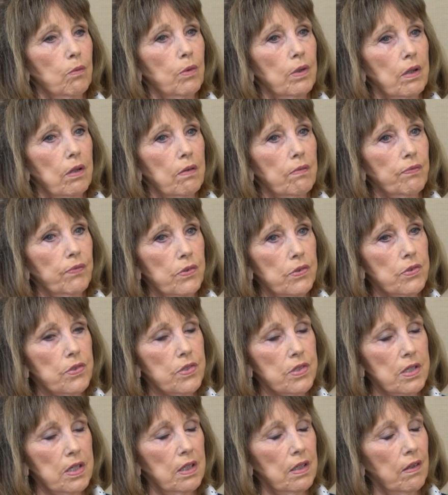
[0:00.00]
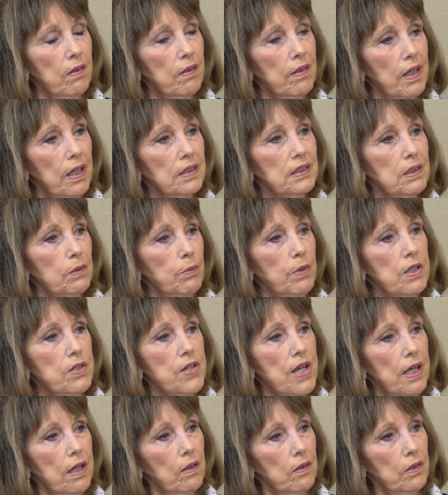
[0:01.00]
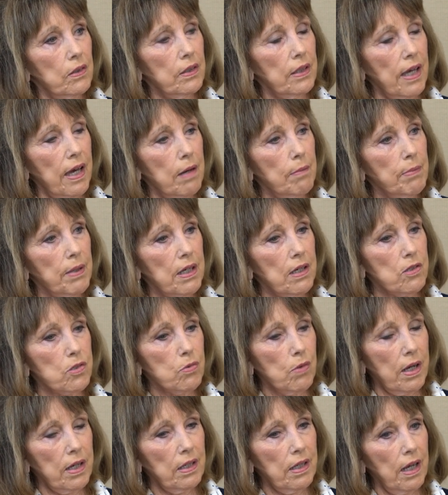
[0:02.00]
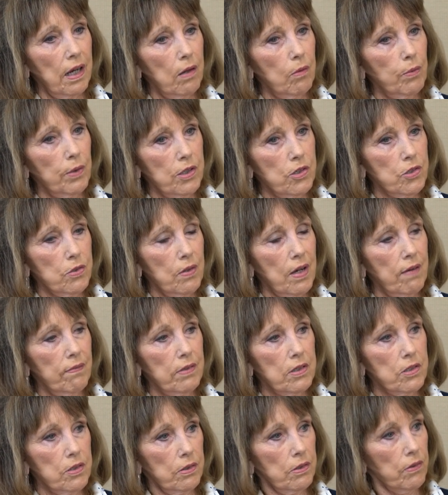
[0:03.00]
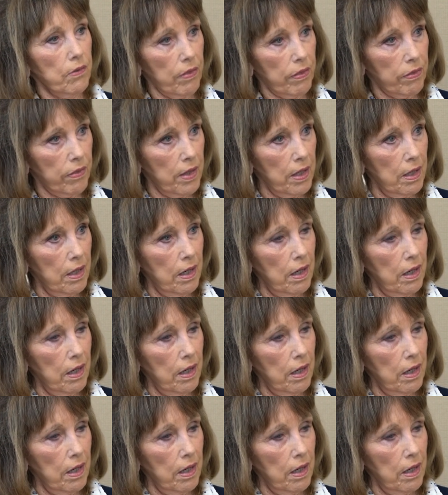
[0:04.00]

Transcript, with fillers: one of the first things that we take a look at, because right now we do have a dearth